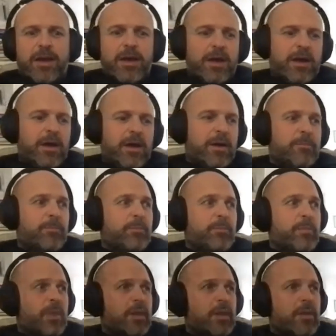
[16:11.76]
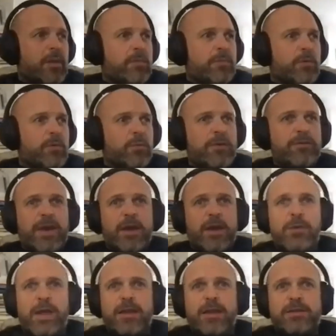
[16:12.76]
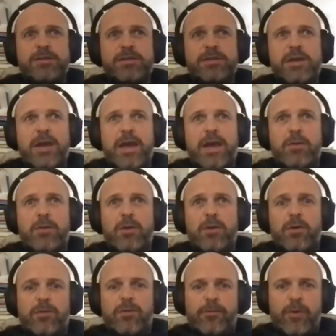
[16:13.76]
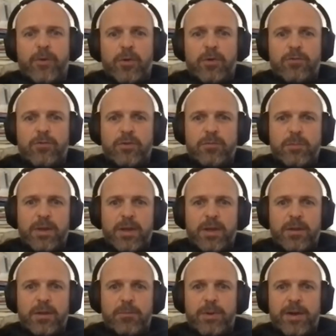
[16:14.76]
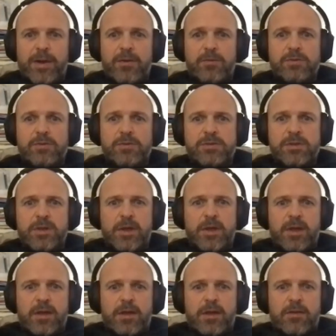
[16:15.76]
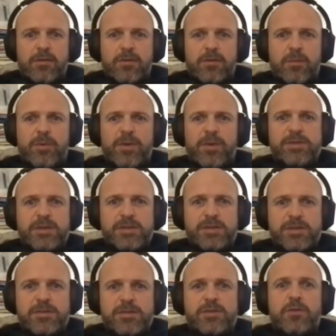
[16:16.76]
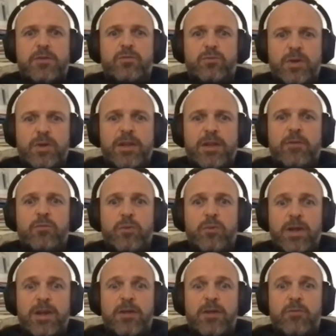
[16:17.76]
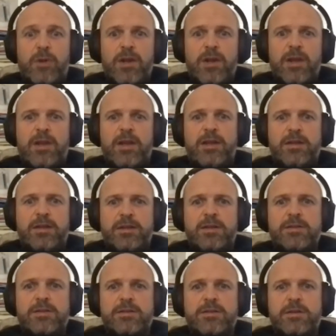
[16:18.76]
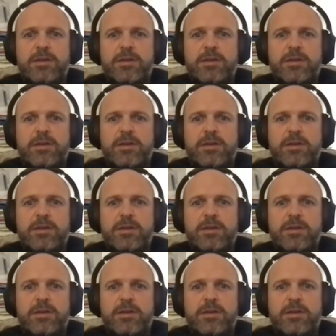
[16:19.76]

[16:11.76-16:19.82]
but we've now lent out over £400 million to businesses that really, really, really needed it.